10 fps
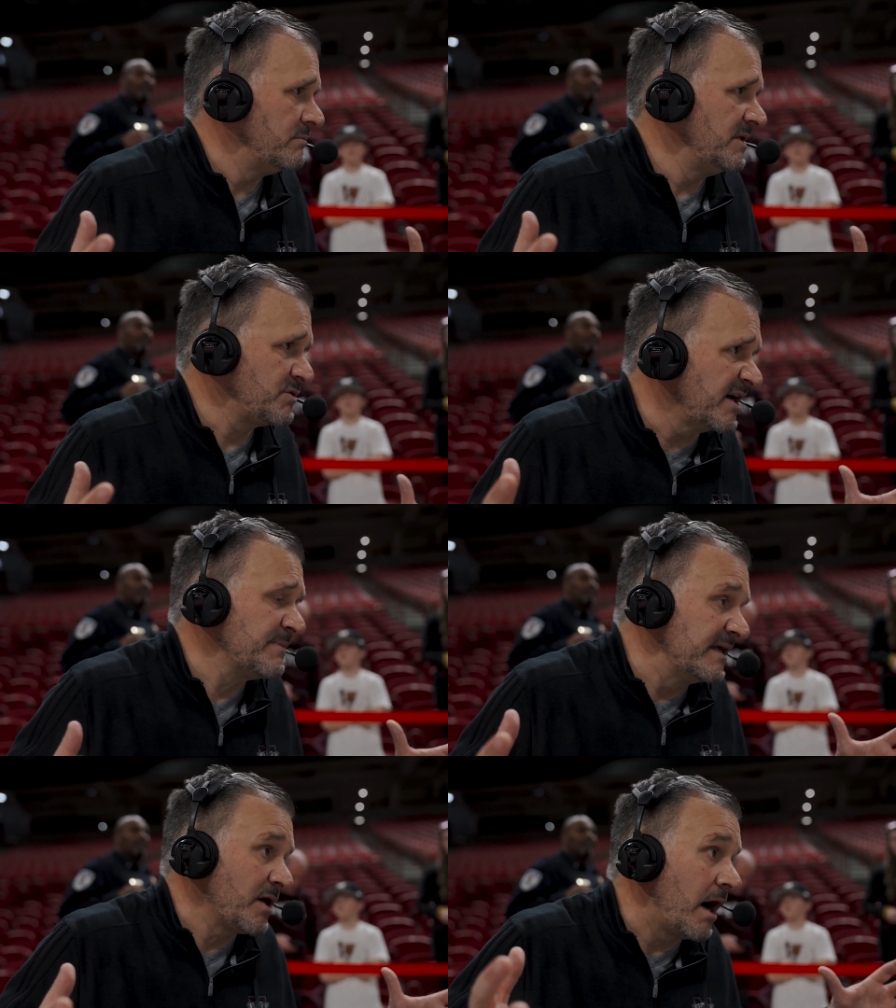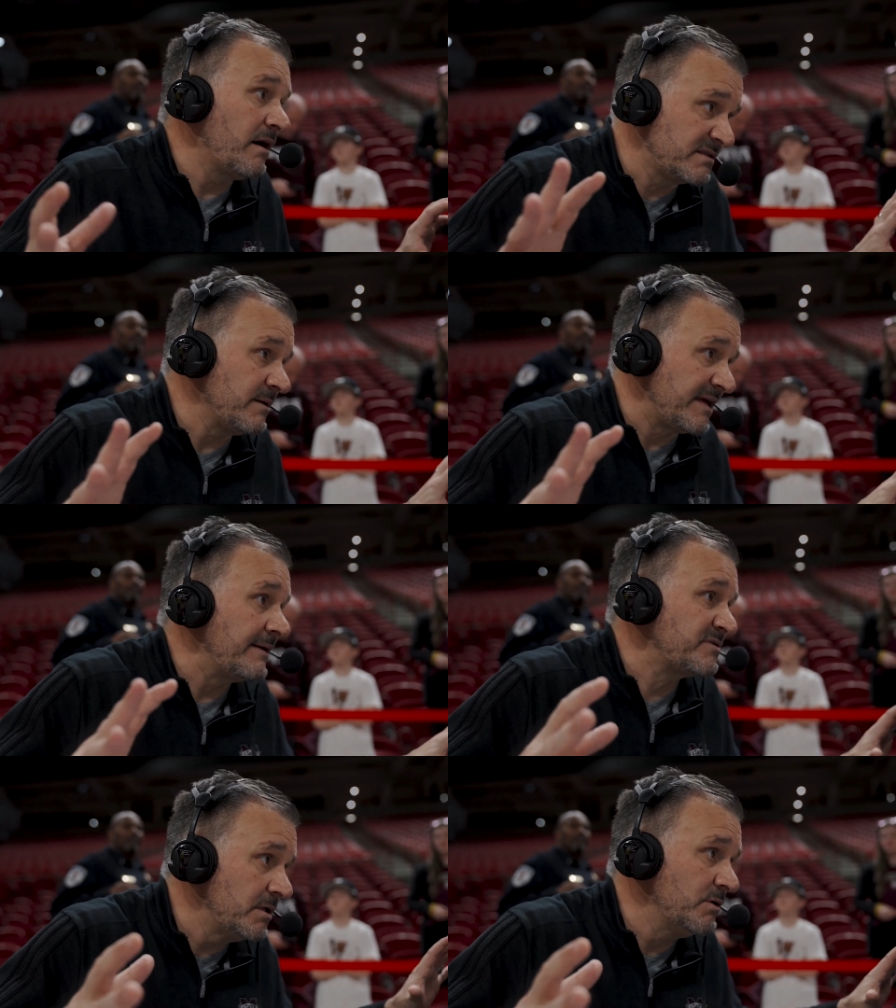And trust me, it's hard
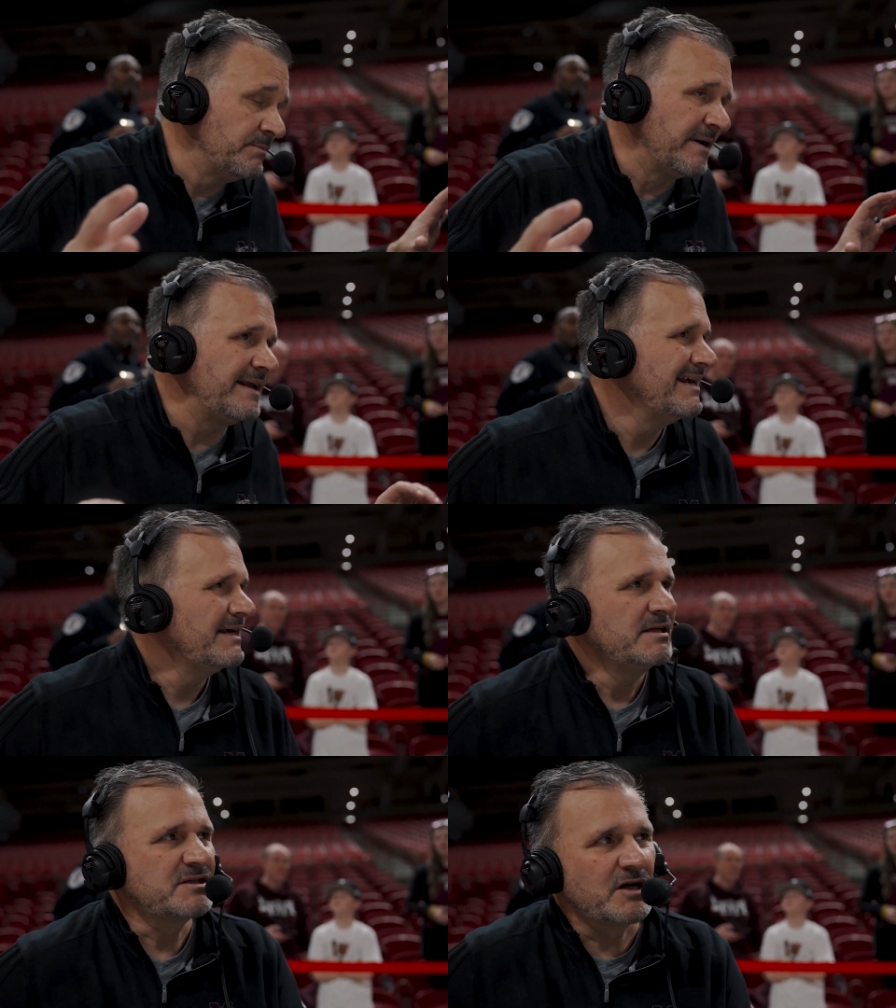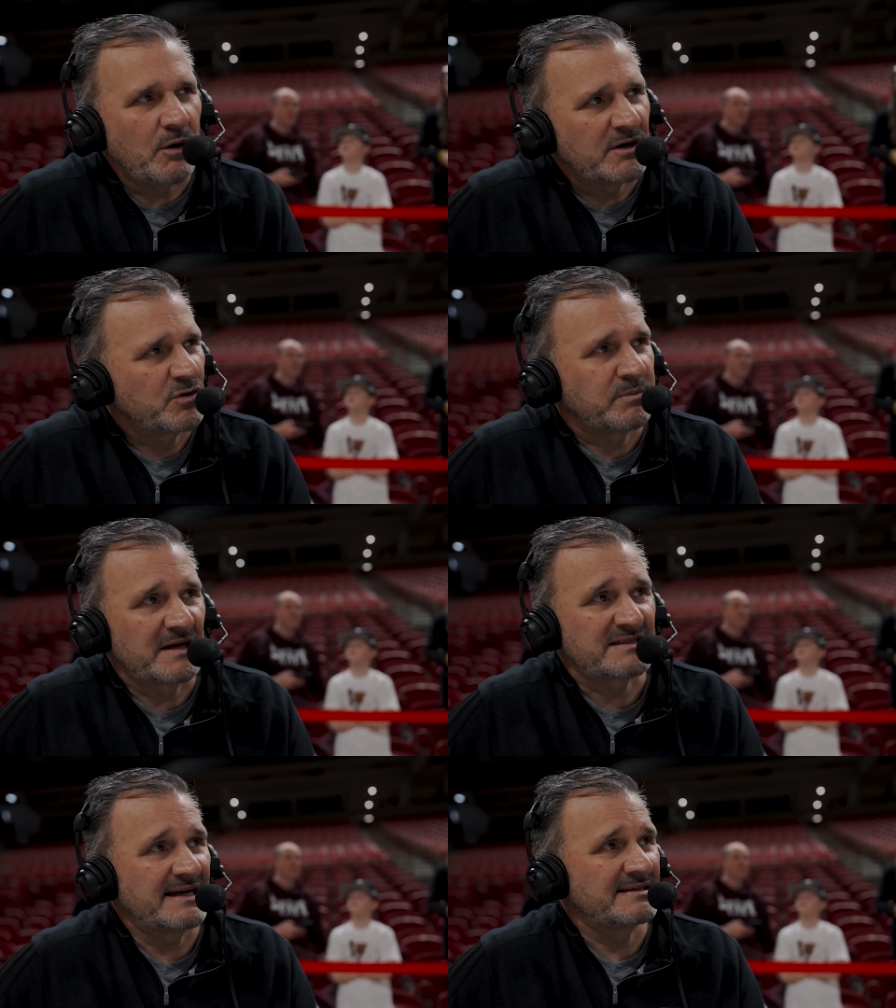sometimes too. But to go into a
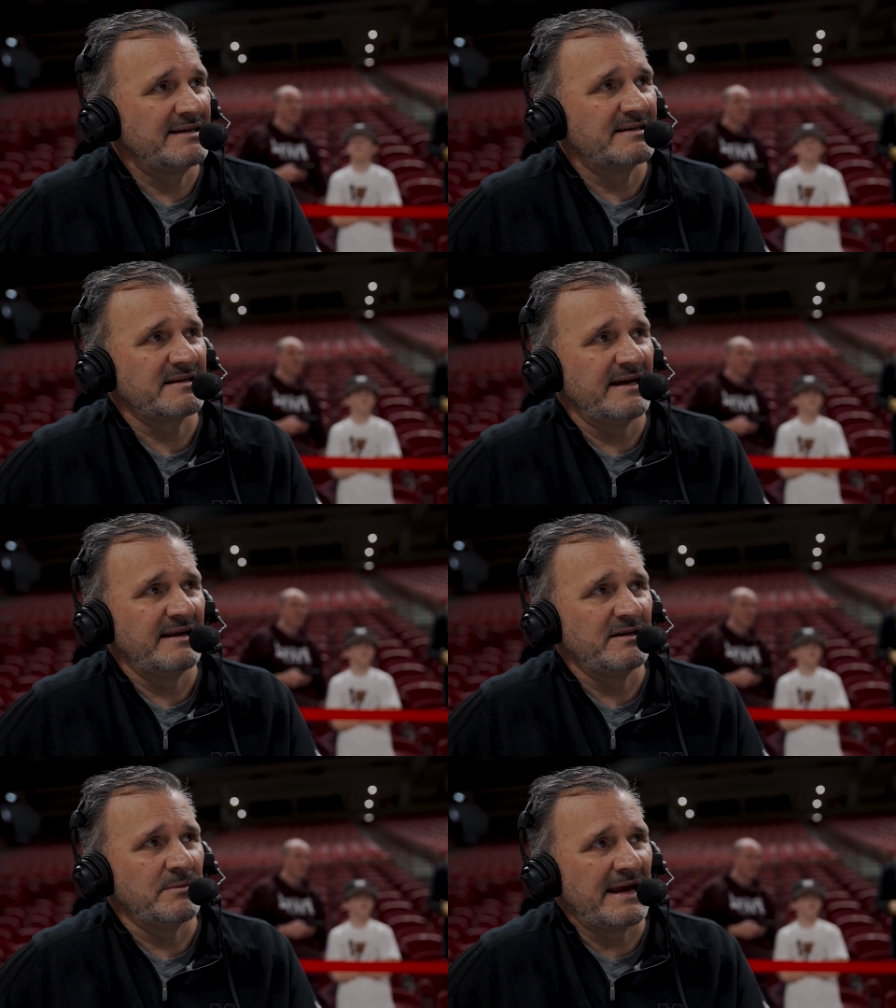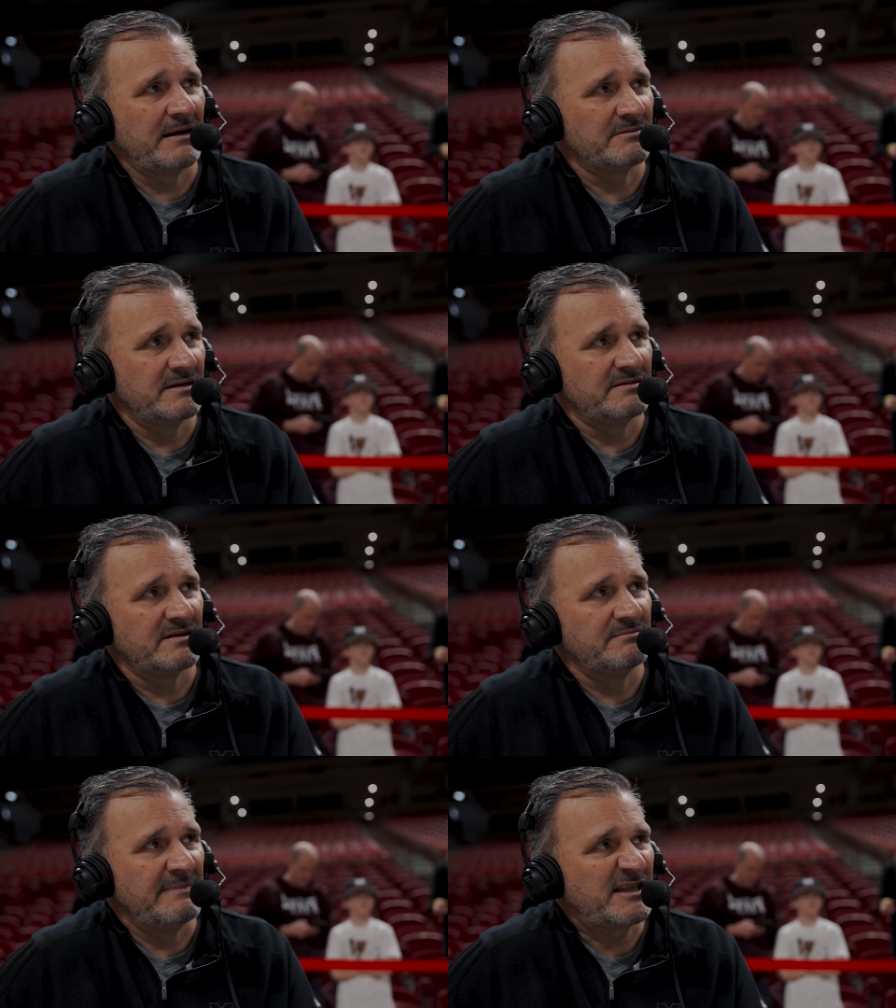place like this and, and to be able to,
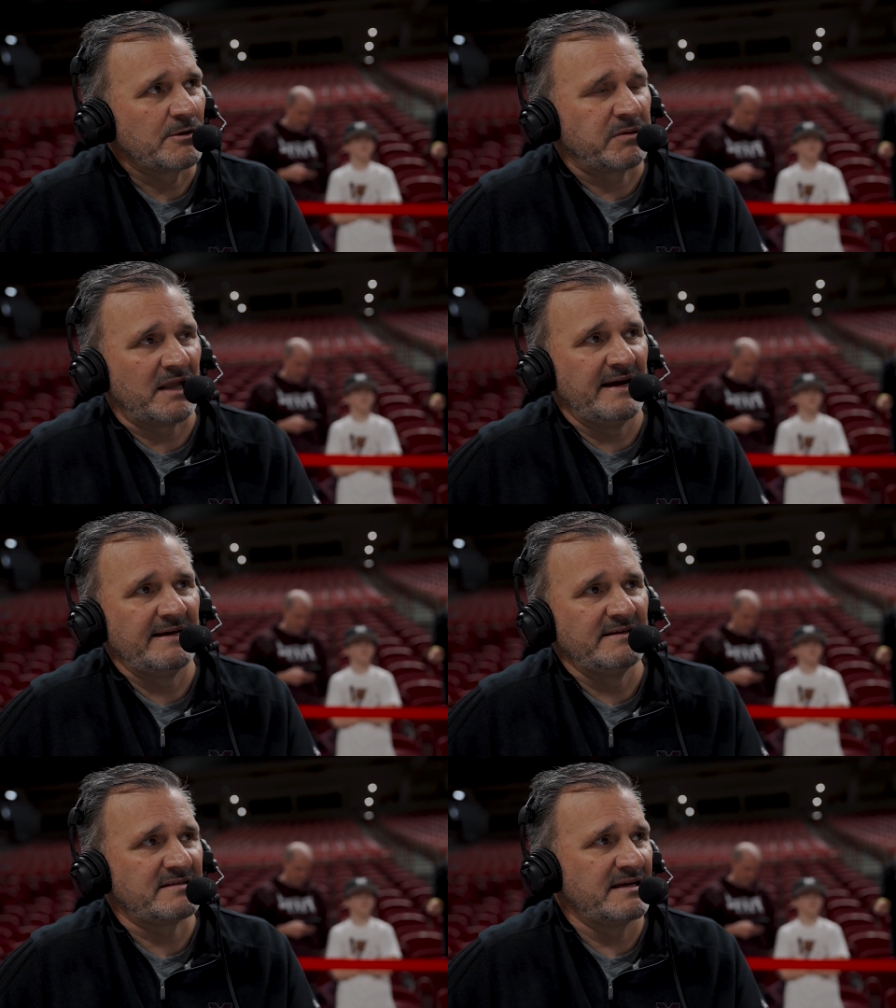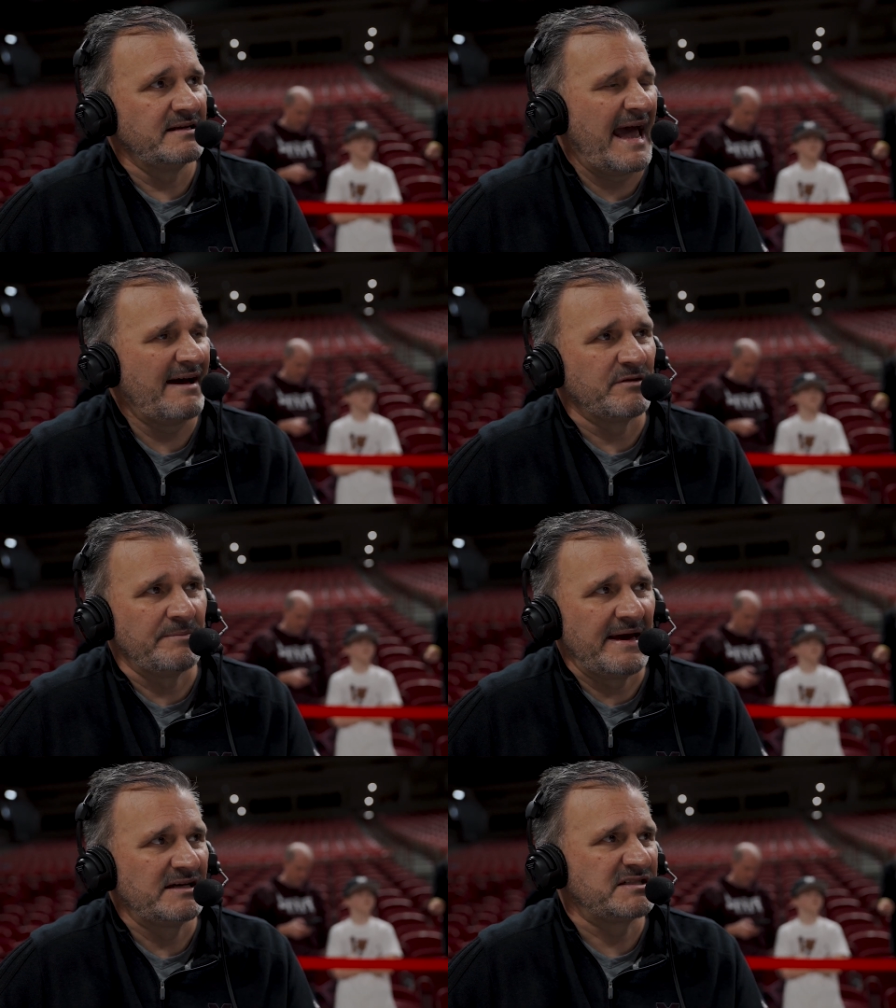to make the plays and have the
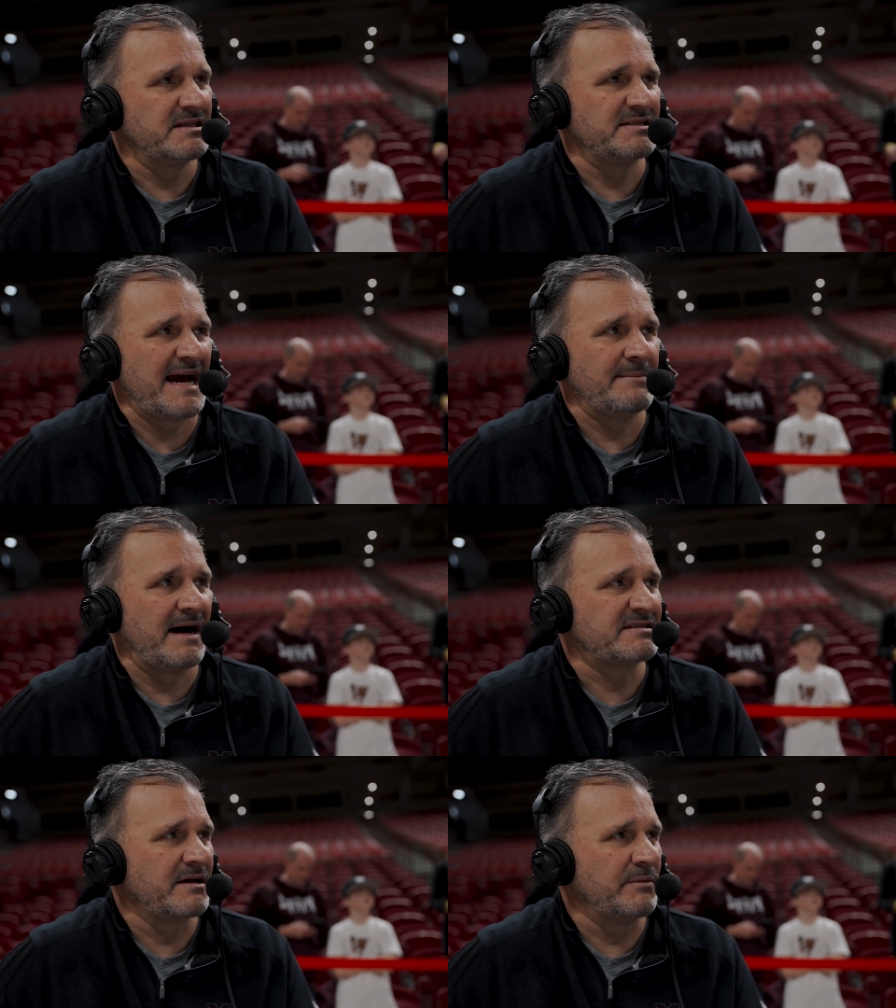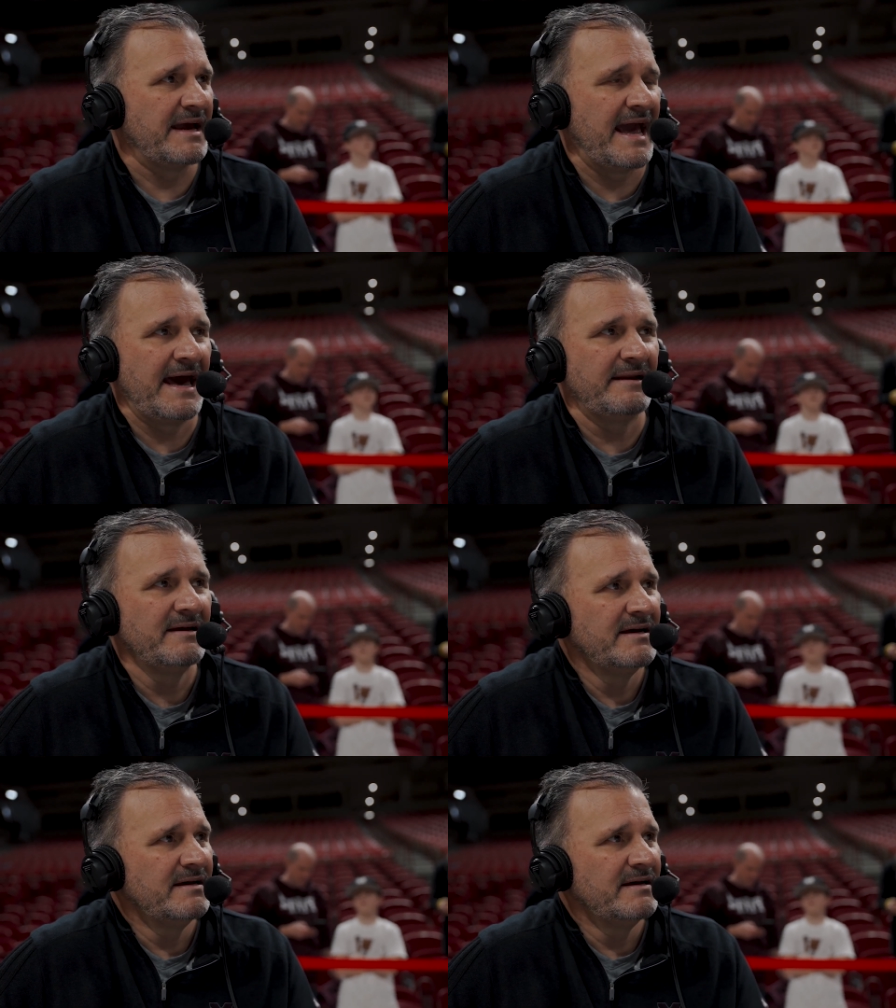bench and the timeouts that we had